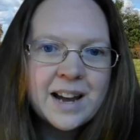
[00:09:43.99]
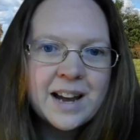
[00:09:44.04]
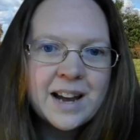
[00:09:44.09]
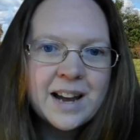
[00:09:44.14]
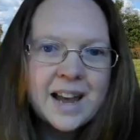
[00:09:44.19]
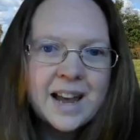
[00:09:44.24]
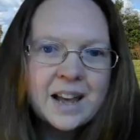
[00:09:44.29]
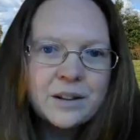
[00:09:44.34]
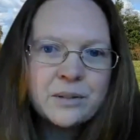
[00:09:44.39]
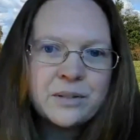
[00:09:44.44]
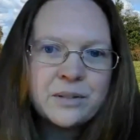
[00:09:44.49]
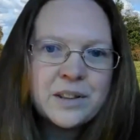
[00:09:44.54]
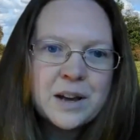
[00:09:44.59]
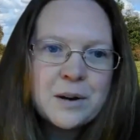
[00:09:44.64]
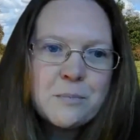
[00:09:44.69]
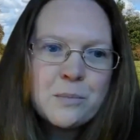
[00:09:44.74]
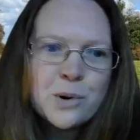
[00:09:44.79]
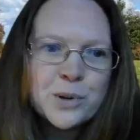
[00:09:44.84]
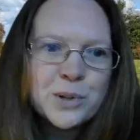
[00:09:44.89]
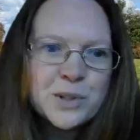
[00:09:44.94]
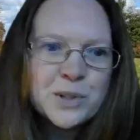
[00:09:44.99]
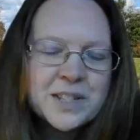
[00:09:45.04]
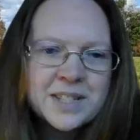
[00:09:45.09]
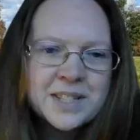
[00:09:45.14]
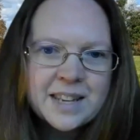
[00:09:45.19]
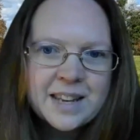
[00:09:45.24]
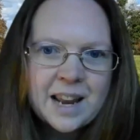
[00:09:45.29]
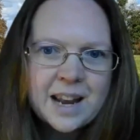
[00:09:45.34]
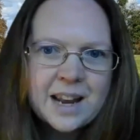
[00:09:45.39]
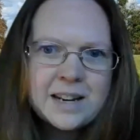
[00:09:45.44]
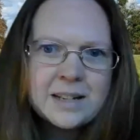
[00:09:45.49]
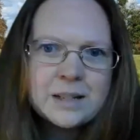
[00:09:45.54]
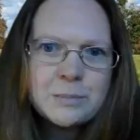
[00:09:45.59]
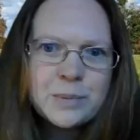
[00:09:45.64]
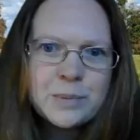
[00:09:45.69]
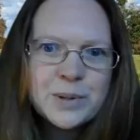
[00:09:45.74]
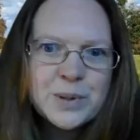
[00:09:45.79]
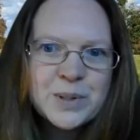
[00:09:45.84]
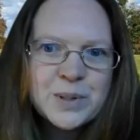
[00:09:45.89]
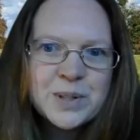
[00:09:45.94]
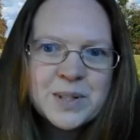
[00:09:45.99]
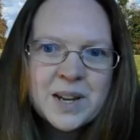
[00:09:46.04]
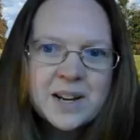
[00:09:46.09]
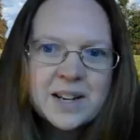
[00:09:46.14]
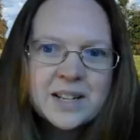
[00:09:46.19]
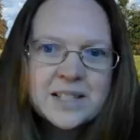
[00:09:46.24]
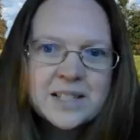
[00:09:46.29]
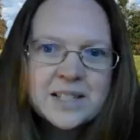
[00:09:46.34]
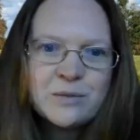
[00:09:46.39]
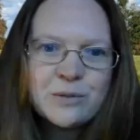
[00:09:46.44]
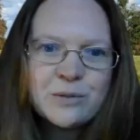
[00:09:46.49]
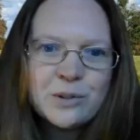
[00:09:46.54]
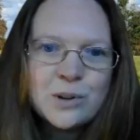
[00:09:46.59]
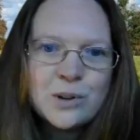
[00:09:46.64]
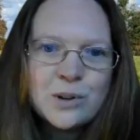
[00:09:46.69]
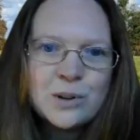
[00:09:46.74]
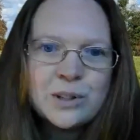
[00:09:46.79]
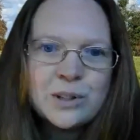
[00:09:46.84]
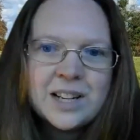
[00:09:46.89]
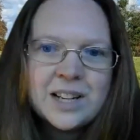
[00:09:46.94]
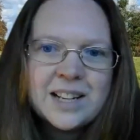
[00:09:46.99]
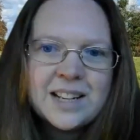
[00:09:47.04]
healthier, more sustainable society for all,